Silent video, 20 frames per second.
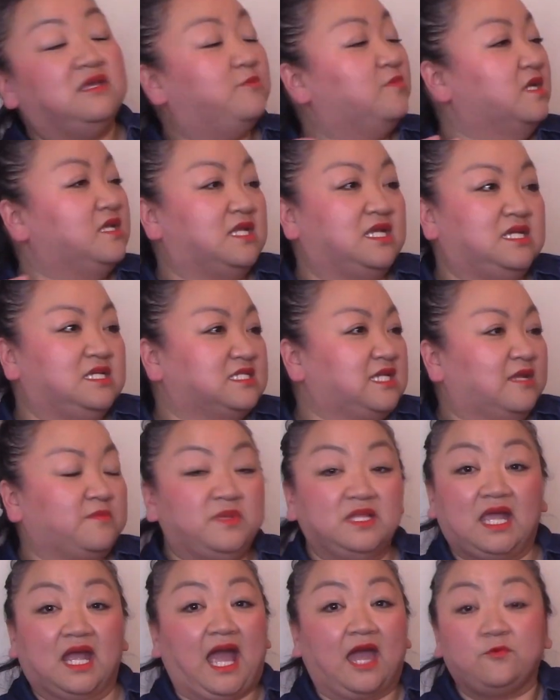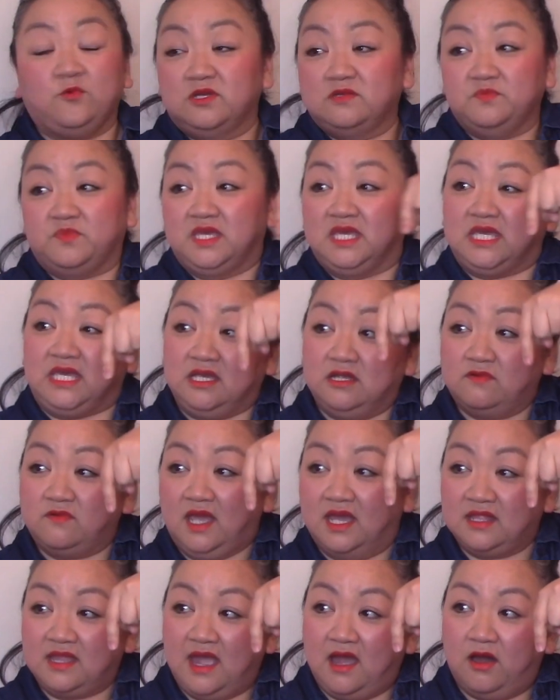what it is. I'd be like, I wouldn't be here
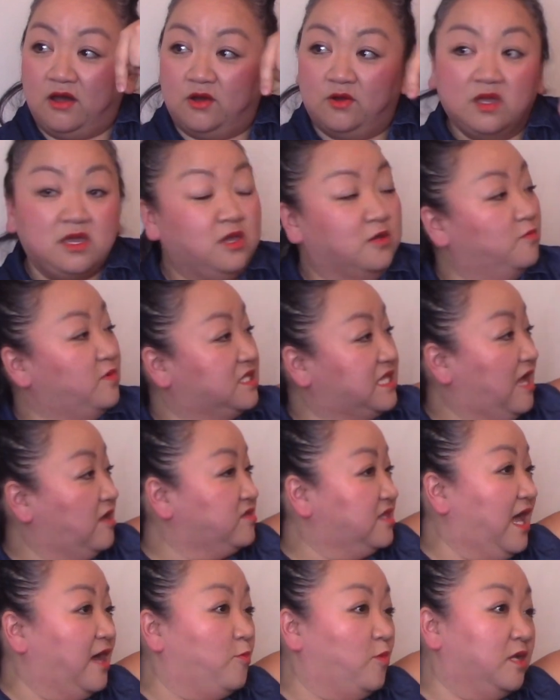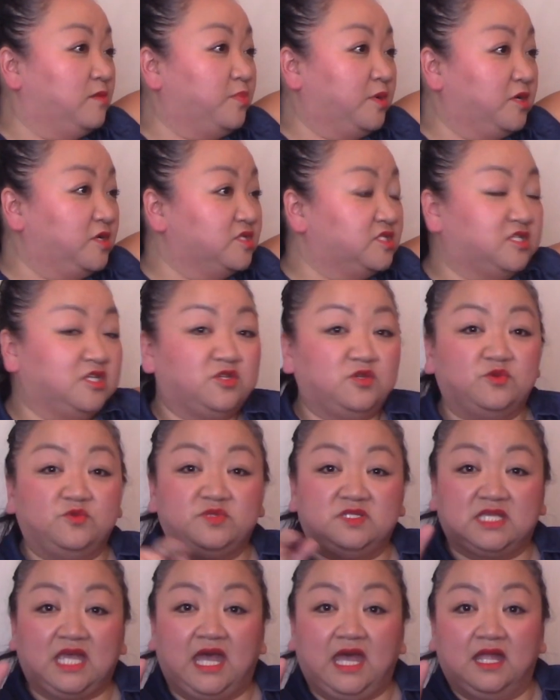right now without that one person who
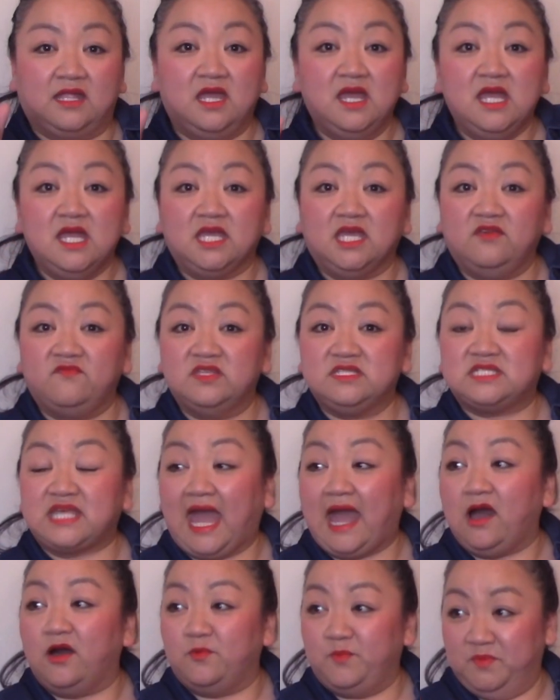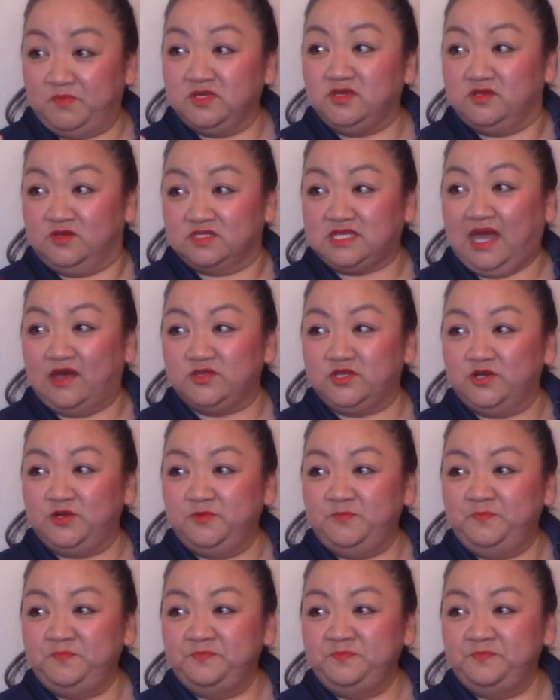said, even Tao, you know Tao Do?